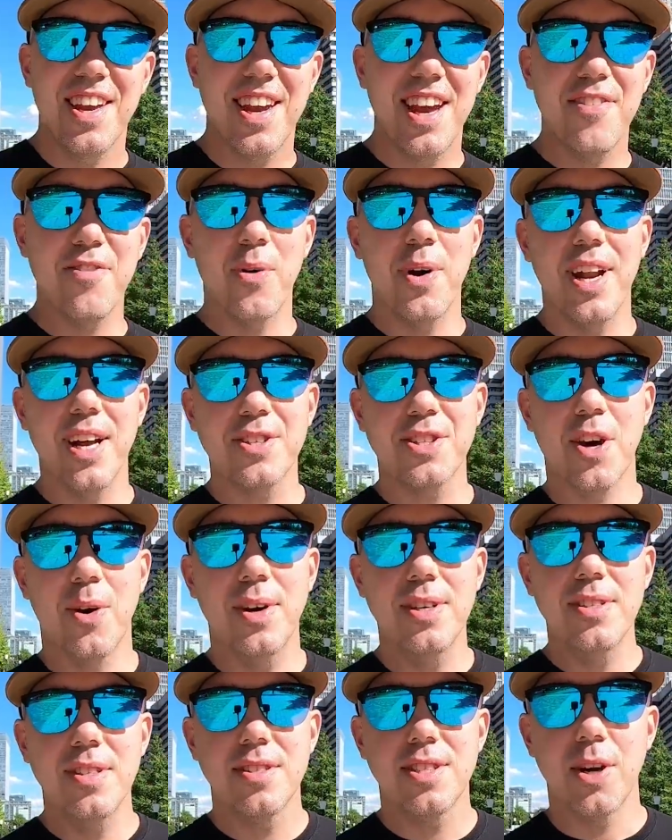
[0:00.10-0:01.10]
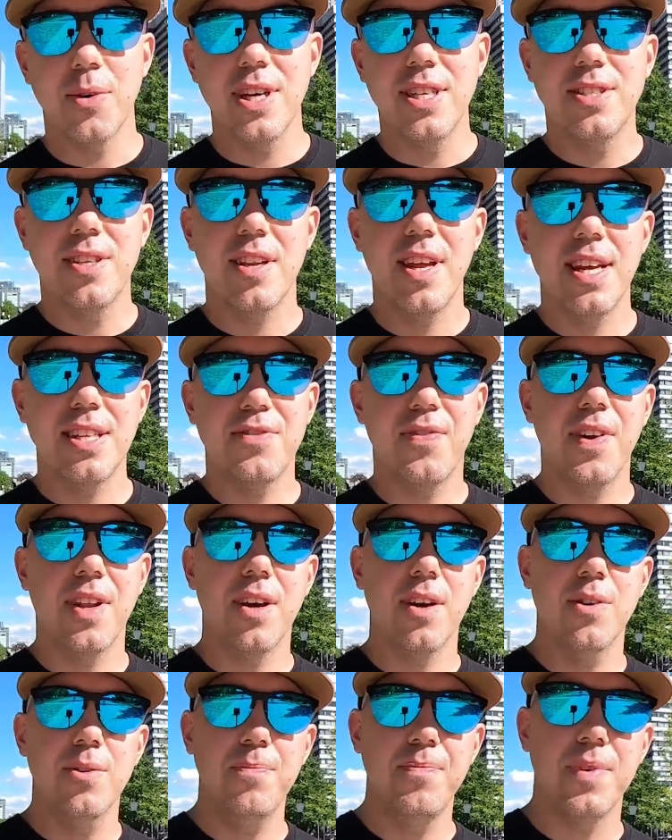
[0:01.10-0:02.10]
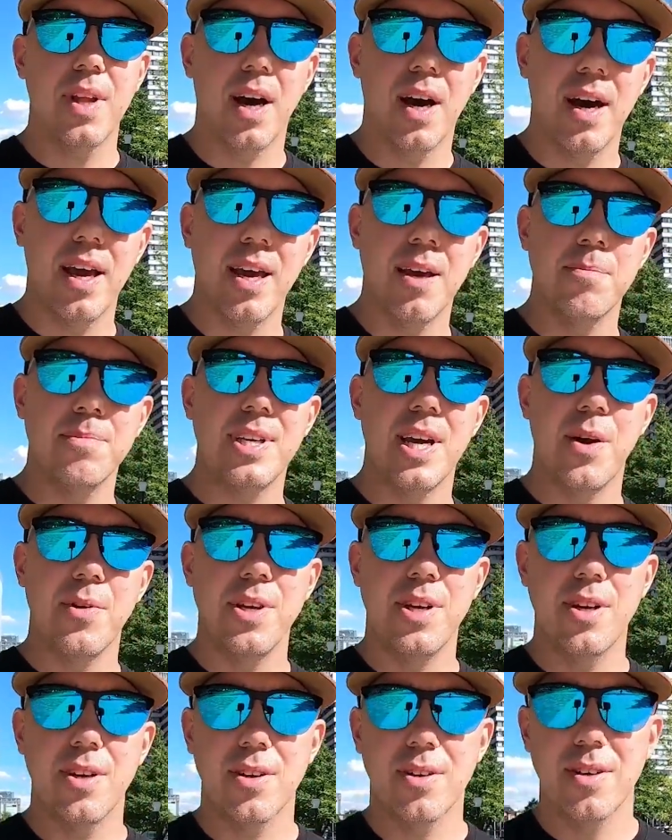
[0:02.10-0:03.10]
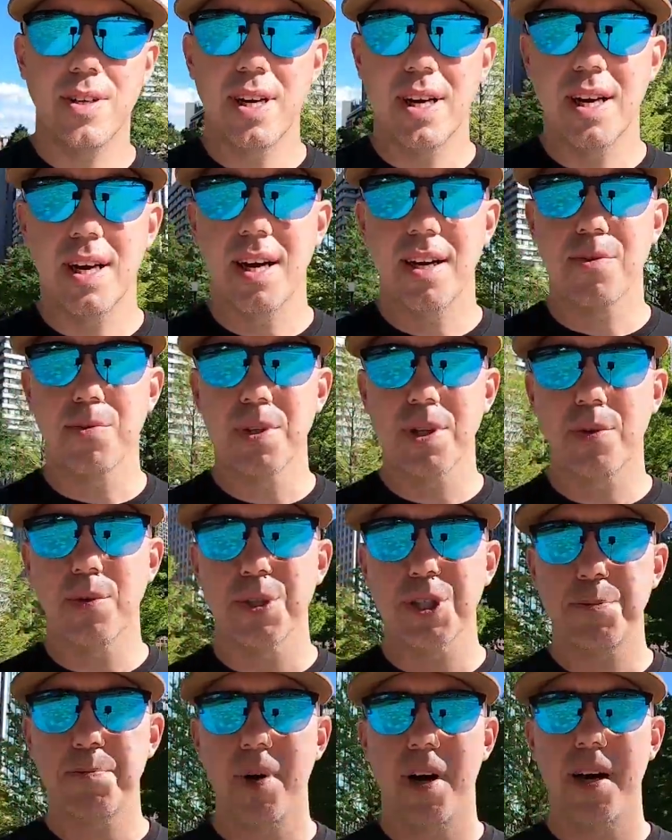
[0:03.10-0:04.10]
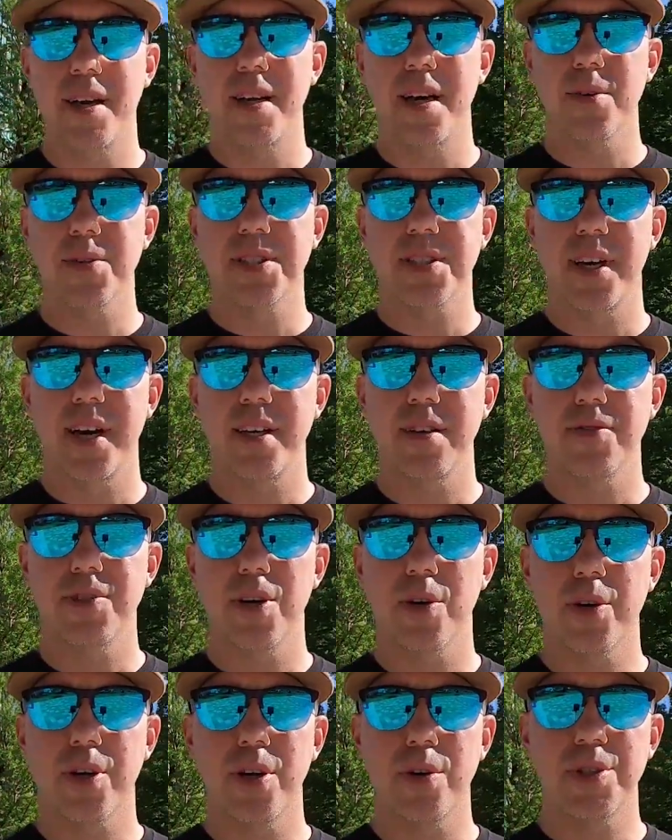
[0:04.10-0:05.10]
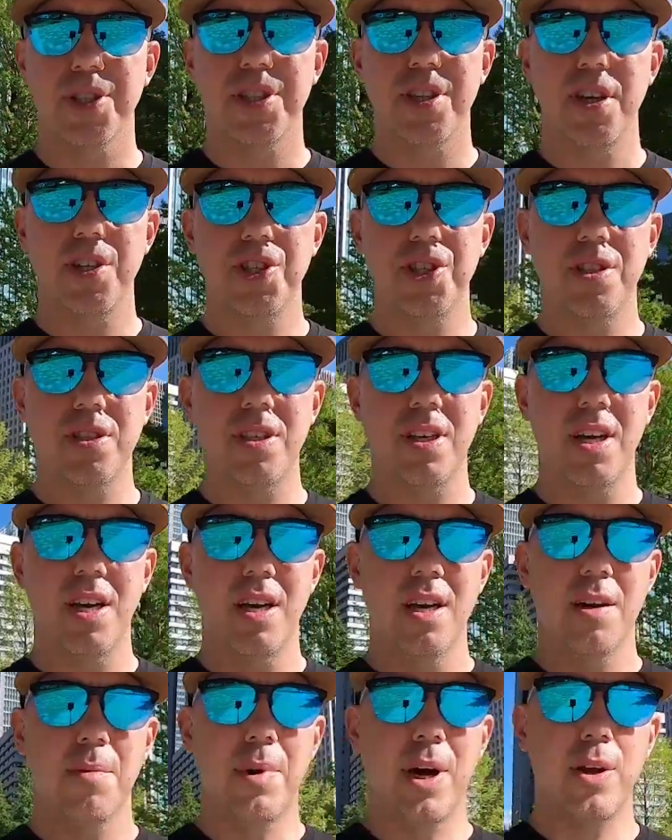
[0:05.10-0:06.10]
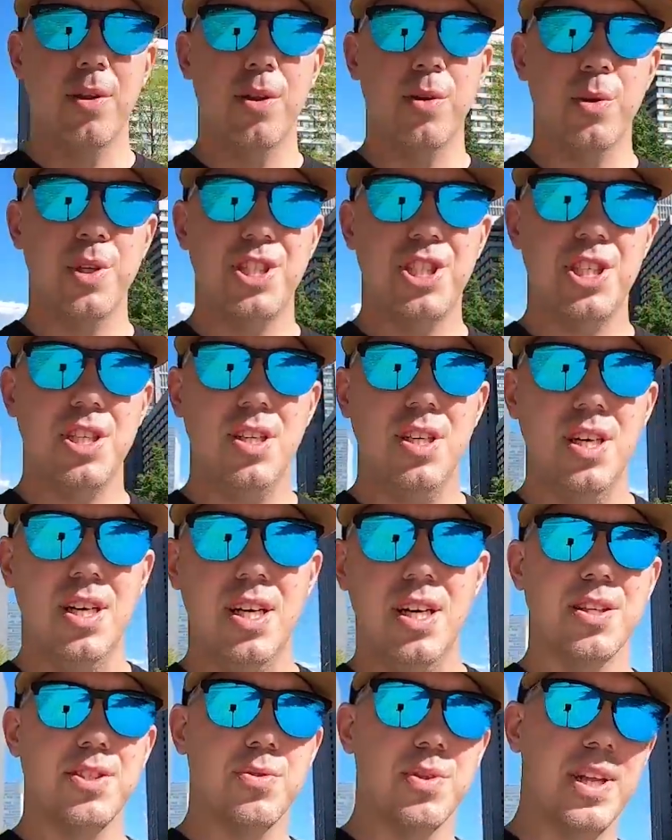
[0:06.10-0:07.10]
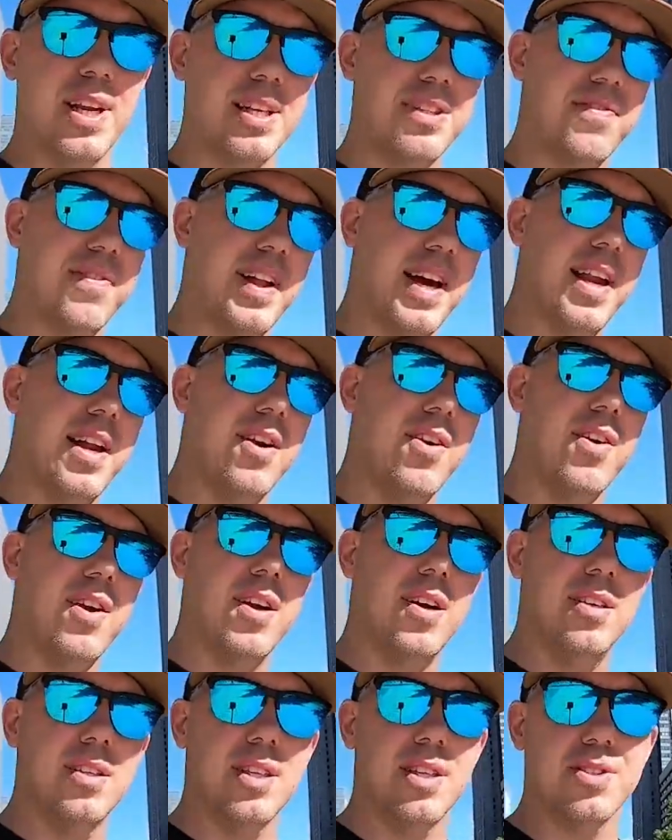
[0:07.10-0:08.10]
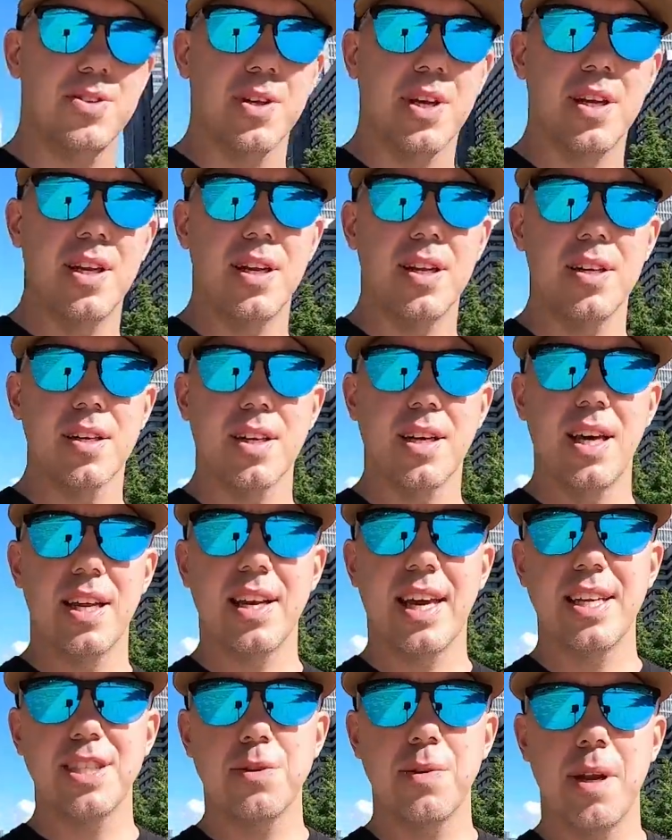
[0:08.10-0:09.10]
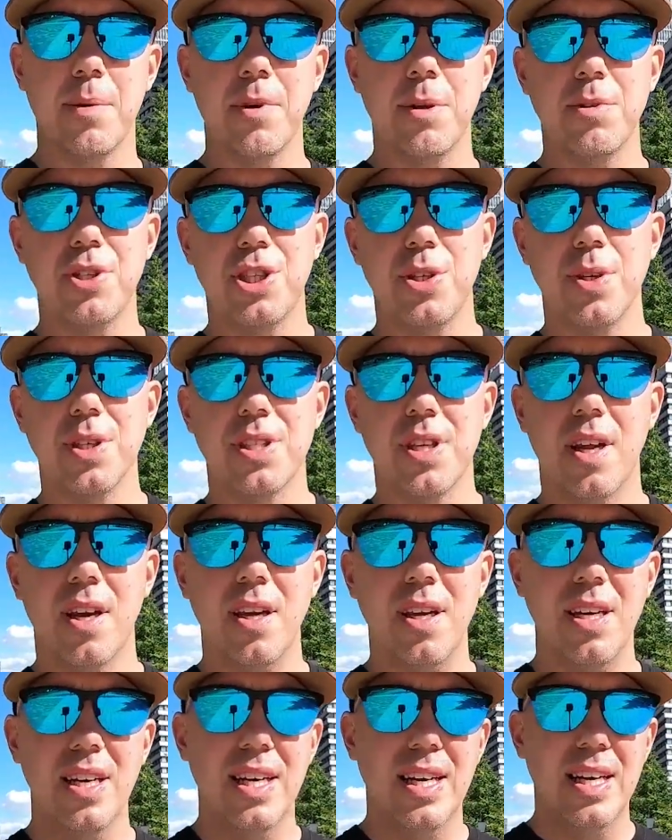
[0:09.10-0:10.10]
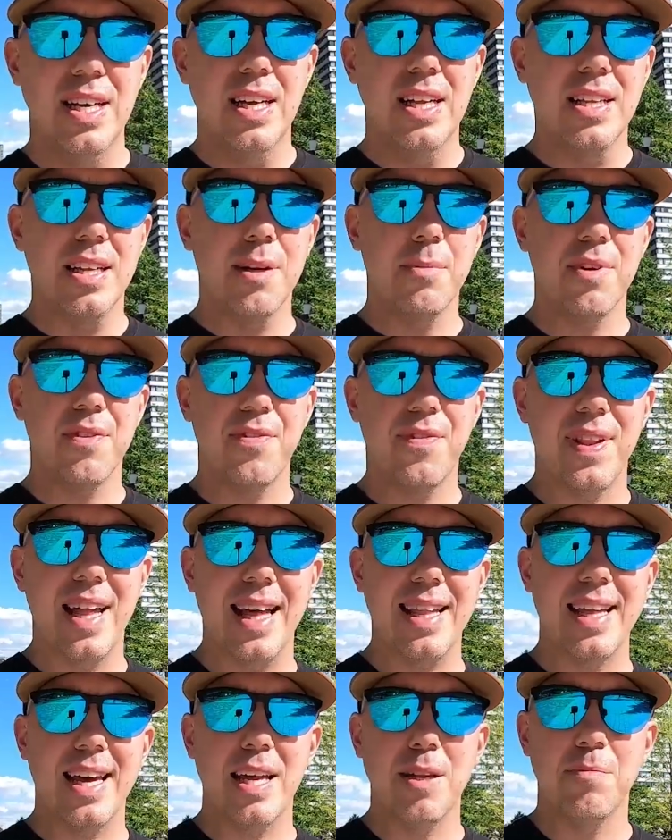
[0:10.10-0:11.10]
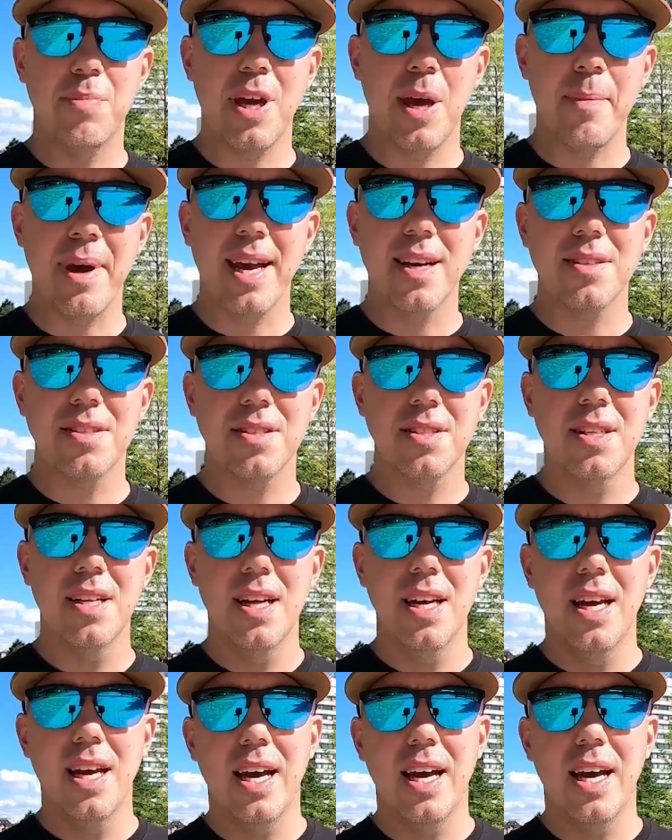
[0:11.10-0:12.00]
Hey everyone, how's it going? So in today's video, I am down here at a really cool spot outside of Tokyo Station, Marunouichi. It's a really nice flat area, so you can kind of guess what I'm going to be shooting today. A little bit of Flatland BMX.